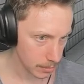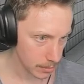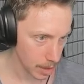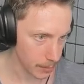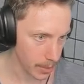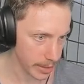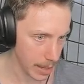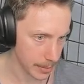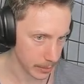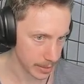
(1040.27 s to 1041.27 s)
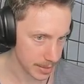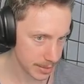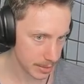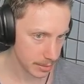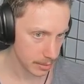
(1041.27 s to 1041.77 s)
I'm pretty happy with
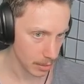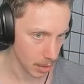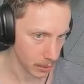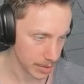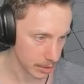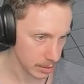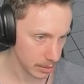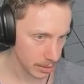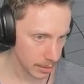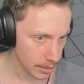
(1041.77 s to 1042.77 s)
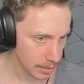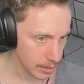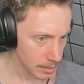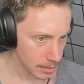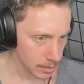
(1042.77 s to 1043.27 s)
this, honestly.
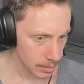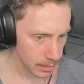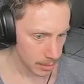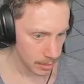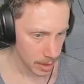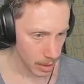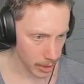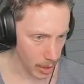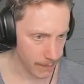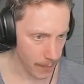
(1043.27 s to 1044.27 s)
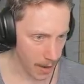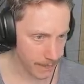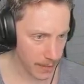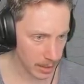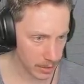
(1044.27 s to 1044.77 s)
All right, I, I
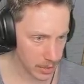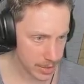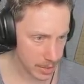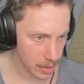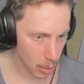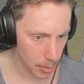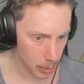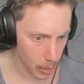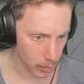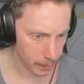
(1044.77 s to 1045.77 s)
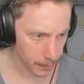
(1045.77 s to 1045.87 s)
feel like this is a normal room.